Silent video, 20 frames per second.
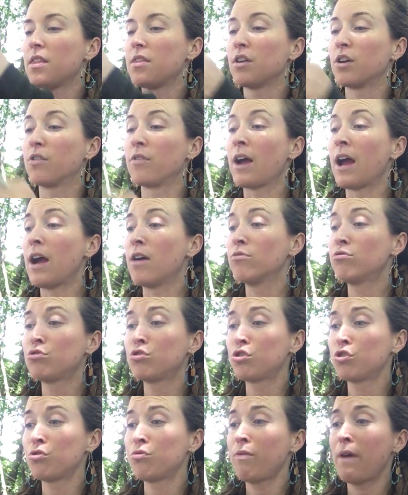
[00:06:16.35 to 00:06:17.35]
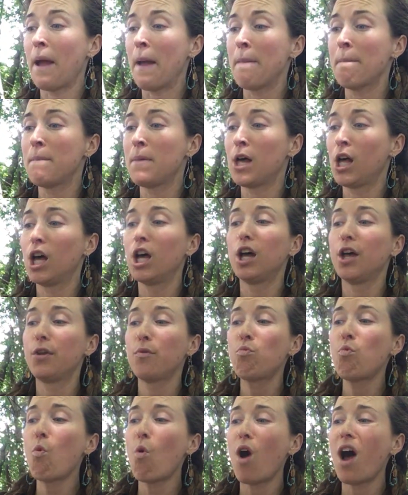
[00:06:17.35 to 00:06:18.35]
The ground
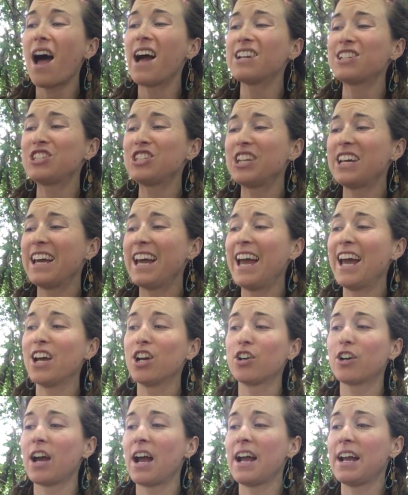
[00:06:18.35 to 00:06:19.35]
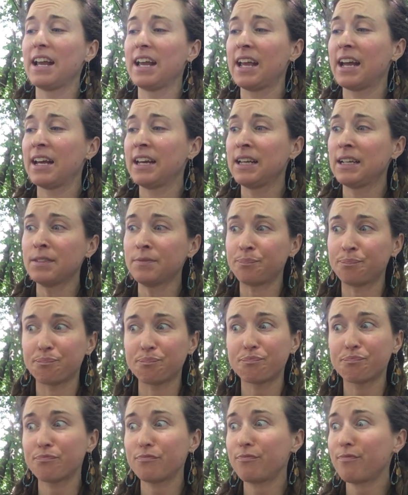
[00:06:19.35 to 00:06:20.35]
trembled. Watch it, cried Annie.
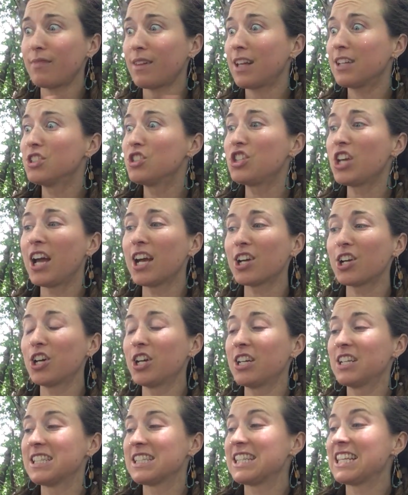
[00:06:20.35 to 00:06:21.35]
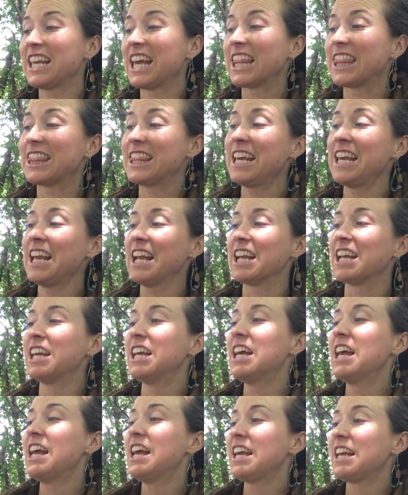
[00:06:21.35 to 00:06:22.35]
Jack couldn't see a thing.
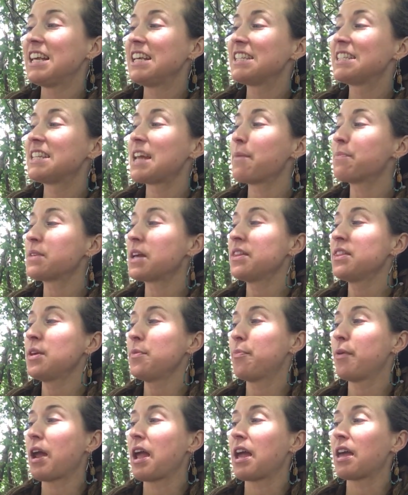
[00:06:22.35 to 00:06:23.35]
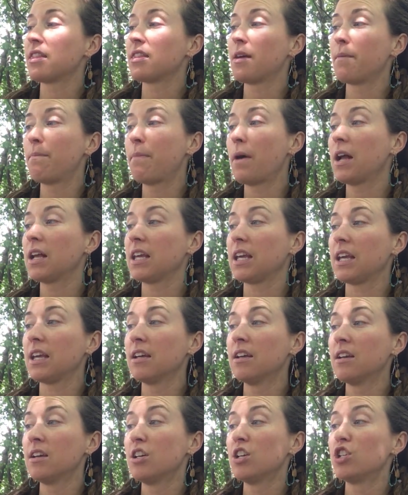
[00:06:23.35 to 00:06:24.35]
He stepped on the brake. The buggy
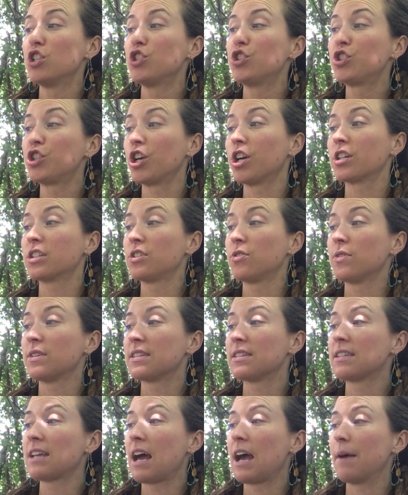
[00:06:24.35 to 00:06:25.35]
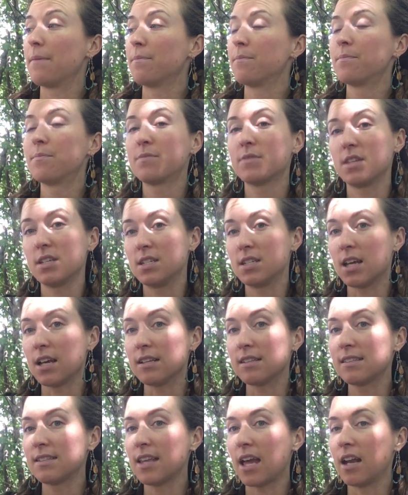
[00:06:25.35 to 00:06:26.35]
jerked to a stop. The
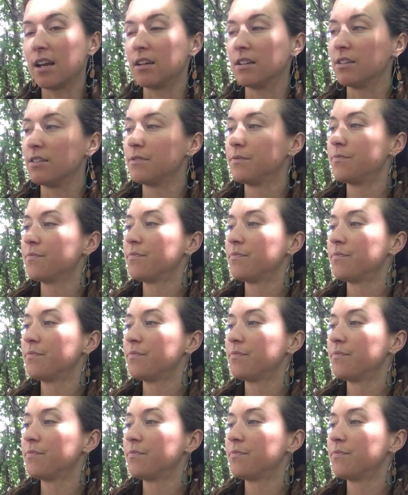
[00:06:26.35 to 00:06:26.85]
dust settled.